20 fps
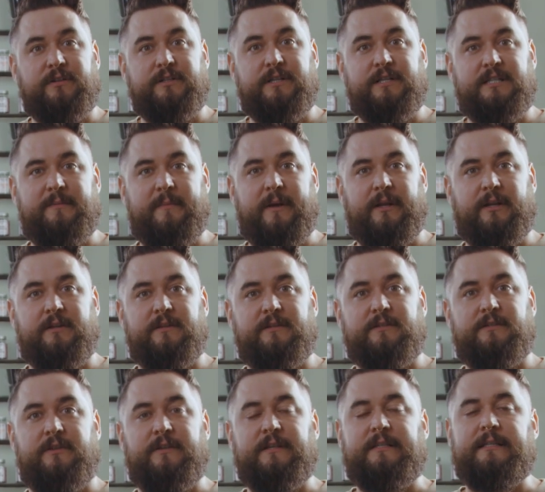roasted
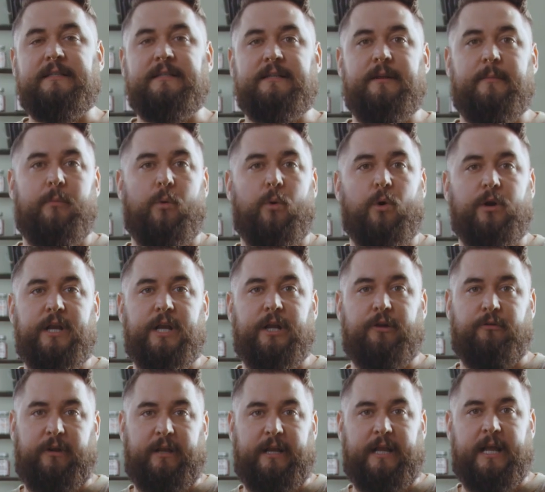tomatoes. So this is an important
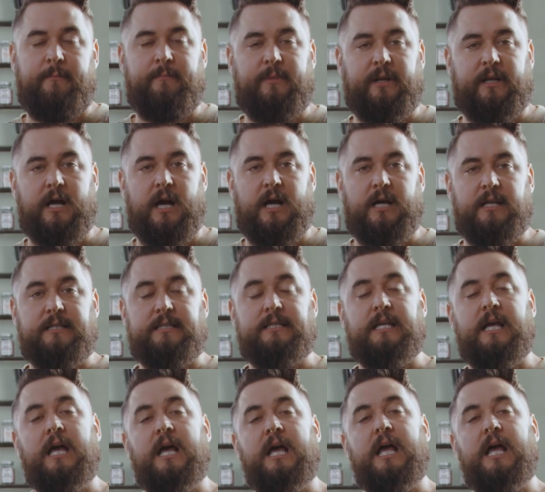ingredient because